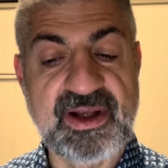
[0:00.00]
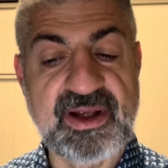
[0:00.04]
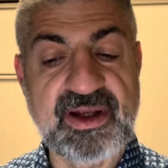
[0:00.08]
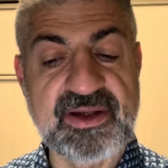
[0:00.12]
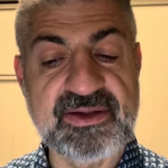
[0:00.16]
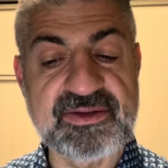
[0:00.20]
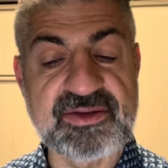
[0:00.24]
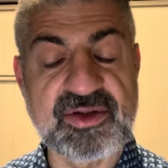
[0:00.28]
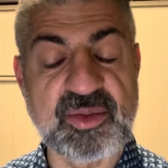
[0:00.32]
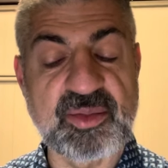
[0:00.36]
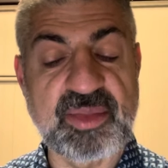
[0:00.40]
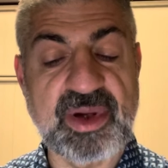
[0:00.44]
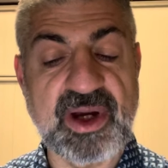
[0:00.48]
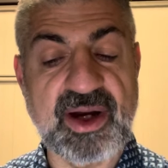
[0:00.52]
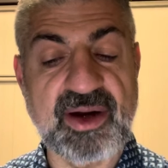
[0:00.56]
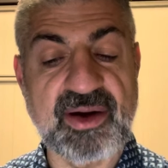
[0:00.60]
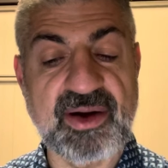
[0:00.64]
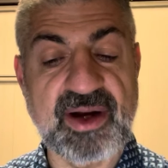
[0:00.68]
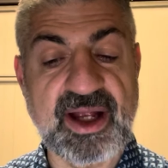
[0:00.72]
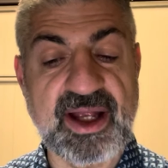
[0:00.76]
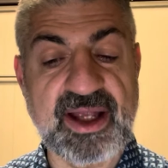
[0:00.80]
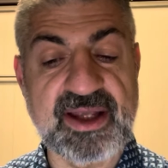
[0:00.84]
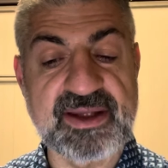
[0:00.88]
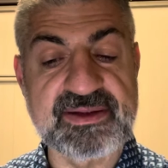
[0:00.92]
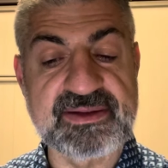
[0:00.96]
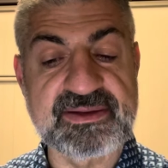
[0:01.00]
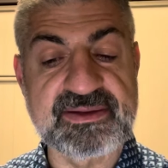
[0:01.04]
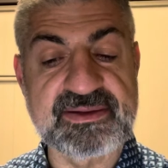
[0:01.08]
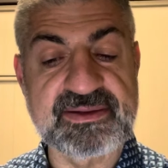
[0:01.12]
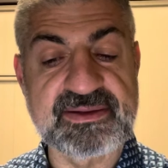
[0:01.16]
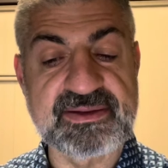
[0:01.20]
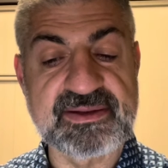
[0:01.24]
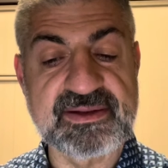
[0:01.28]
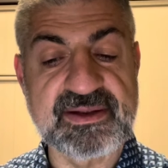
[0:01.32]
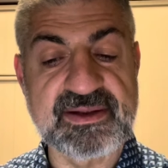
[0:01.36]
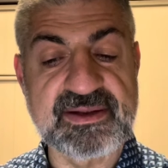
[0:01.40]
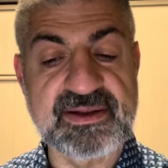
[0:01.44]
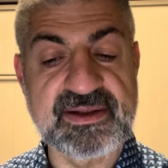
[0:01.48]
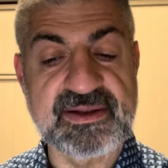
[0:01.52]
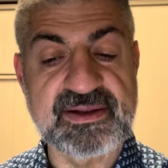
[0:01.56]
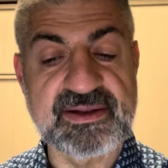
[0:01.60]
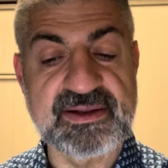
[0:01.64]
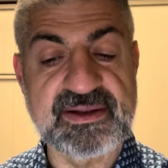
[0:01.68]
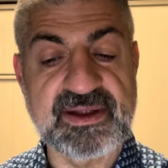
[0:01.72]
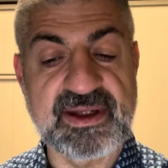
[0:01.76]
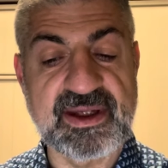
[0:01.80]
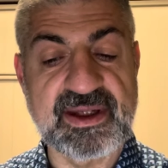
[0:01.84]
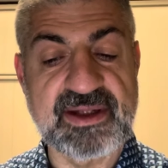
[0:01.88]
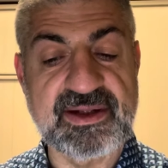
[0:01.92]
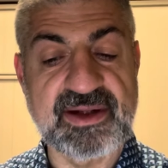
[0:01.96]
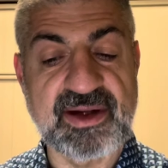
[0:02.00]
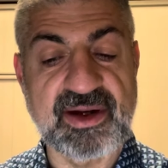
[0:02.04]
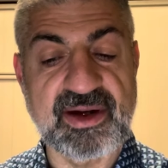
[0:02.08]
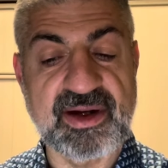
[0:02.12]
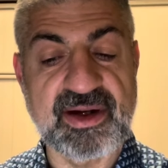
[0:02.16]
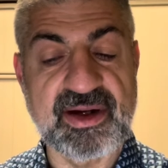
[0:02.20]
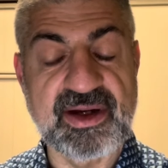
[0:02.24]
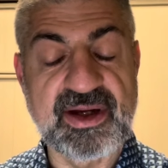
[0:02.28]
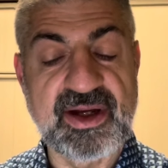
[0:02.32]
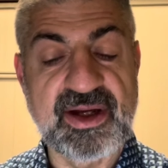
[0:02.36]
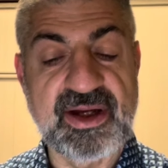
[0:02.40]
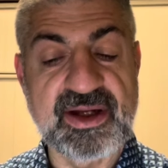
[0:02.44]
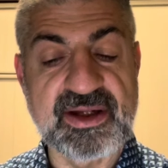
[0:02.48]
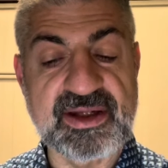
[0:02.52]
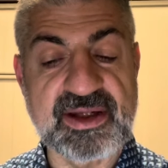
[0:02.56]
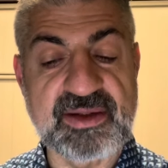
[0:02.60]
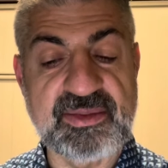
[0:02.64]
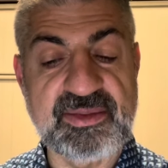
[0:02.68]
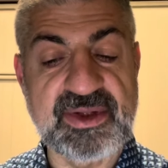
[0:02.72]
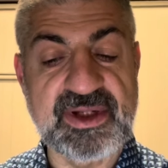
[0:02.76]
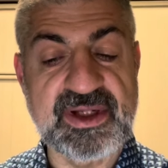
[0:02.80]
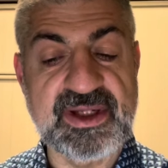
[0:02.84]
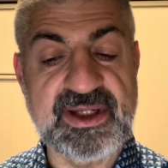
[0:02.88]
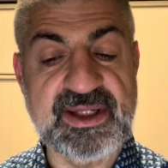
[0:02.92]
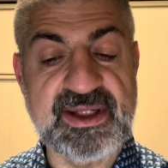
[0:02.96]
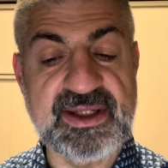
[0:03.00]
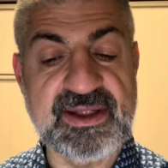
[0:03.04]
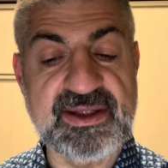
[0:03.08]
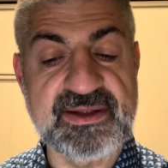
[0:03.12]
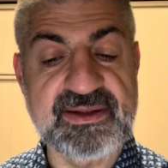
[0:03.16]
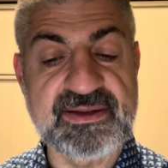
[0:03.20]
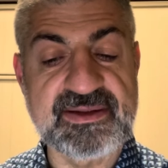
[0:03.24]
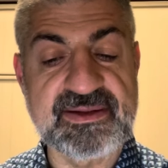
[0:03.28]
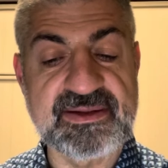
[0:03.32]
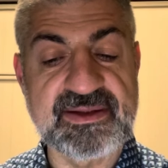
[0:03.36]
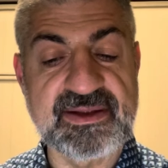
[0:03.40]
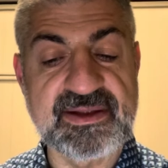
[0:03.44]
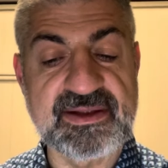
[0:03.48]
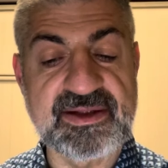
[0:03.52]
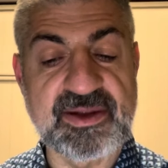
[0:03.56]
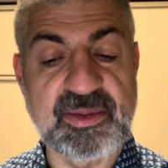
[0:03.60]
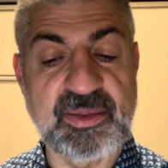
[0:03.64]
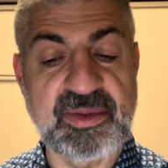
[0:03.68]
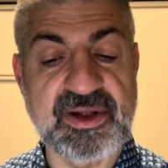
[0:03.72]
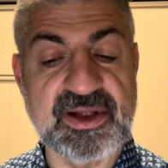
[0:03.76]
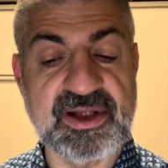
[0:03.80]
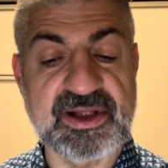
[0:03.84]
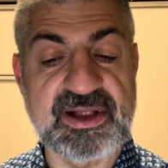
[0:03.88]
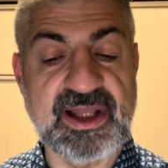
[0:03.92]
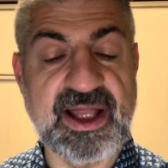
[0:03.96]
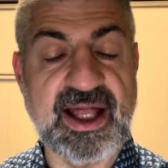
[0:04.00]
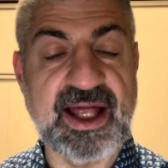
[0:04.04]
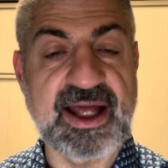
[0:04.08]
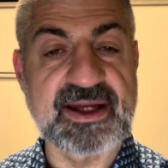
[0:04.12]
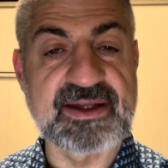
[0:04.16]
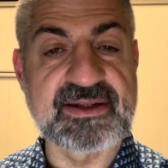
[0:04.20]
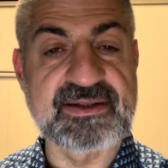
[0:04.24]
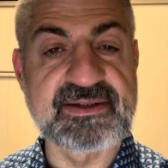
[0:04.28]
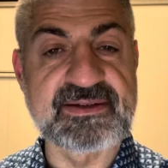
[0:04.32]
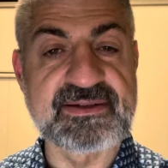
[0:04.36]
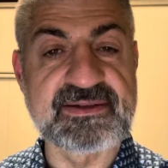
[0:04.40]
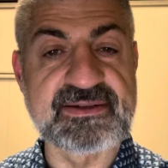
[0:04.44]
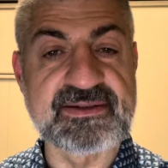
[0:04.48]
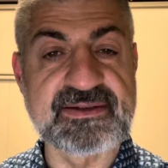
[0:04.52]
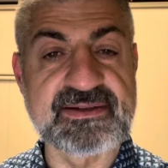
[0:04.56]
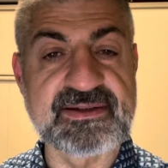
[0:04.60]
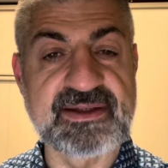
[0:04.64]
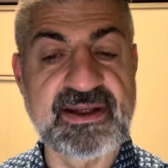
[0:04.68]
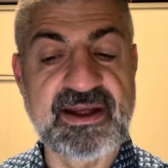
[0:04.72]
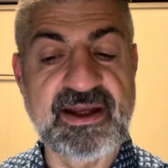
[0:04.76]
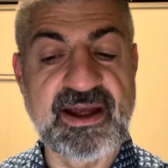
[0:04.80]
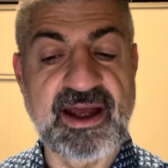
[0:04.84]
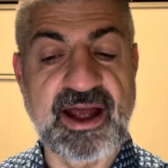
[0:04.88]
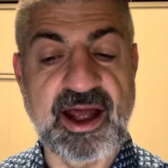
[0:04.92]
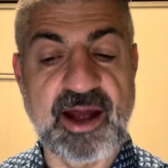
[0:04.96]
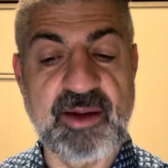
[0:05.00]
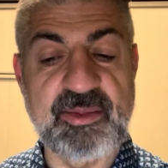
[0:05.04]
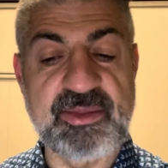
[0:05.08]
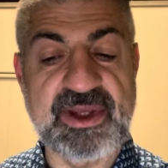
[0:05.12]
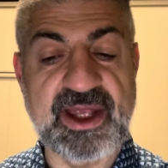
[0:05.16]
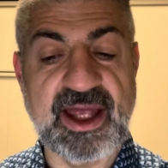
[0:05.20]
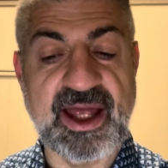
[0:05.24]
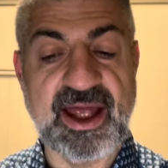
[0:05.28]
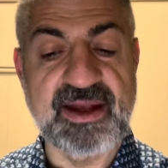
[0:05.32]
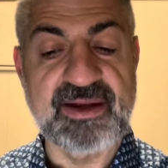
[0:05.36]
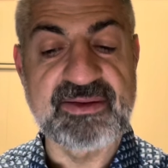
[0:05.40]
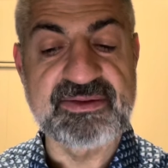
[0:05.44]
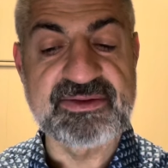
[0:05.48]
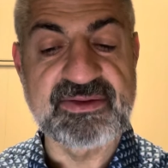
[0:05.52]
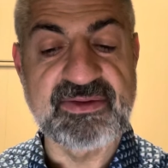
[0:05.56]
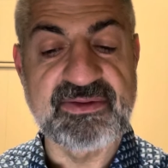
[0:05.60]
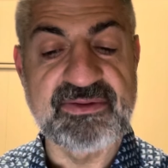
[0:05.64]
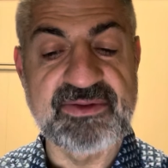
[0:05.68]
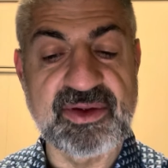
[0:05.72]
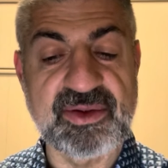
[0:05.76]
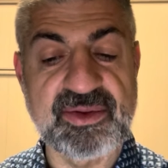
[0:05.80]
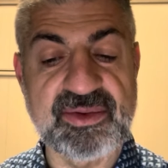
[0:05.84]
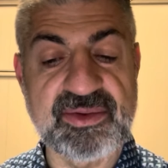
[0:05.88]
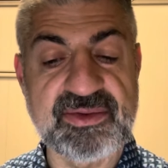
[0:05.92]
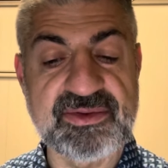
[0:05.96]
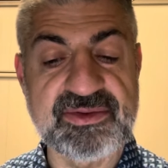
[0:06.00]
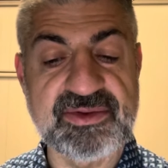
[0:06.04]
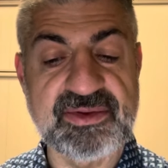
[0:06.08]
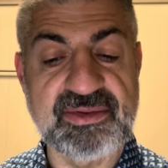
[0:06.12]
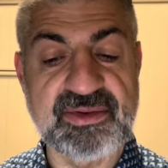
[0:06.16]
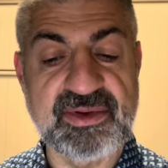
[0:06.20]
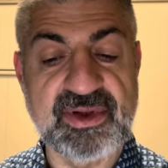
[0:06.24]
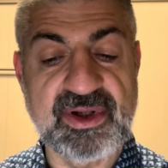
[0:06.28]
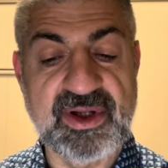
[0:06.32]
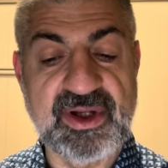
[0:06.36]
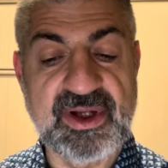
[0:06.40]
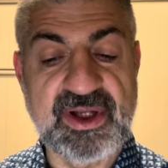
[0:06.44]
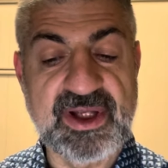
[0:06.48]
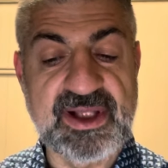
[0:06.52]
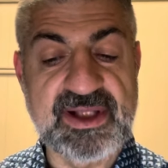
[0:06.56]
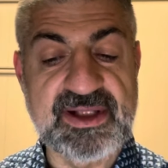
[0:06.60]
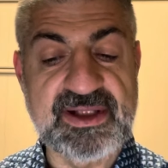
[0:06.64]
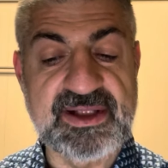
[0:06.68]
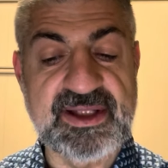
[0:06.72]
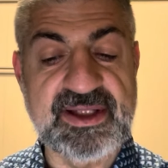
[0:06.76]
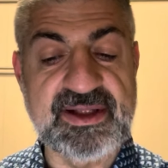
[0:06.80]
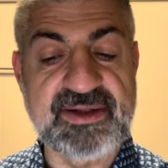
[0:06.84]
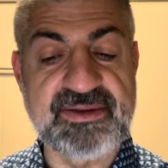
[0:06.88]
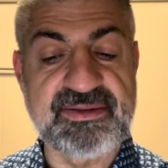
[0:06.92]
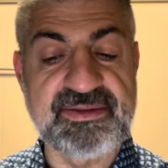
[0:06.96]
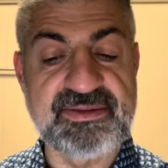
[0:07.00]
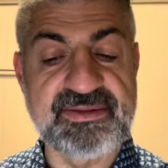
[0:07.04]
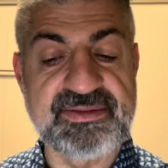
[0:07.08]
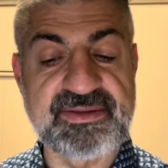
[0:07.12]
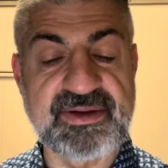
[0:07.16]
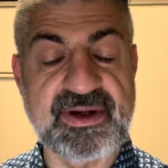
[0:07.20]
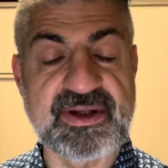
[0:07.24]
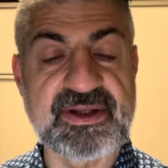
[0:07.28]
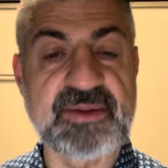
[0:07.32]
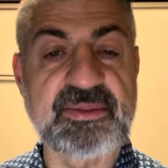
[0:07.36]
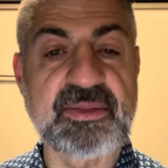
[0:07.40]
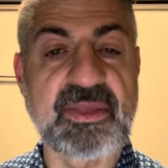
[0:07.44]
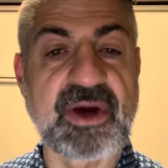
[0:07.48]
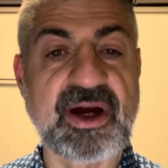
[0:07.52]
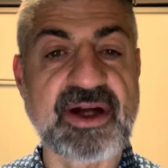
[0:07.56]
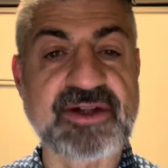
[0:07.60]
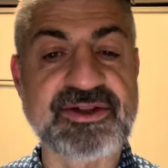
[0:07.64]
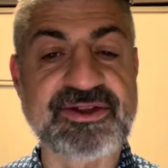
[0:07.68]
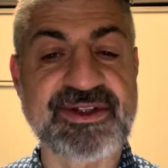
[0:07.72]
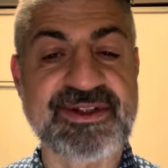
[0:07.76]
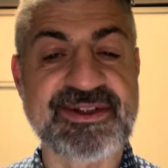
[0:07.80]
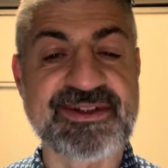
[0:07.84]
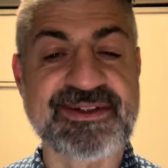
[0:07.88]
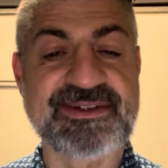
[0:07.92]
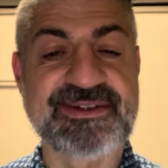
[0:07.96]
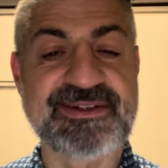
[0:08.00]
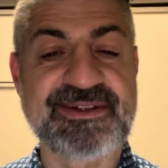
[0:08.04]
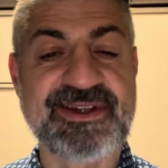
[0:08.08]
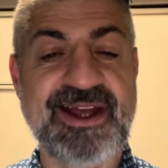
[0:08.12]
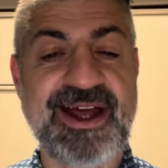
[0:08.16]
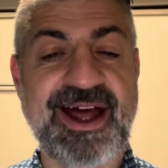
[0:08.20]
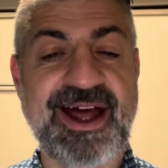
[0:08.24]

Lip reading: so empower us and our communities to biblical acts on behalf of those who live on the margins.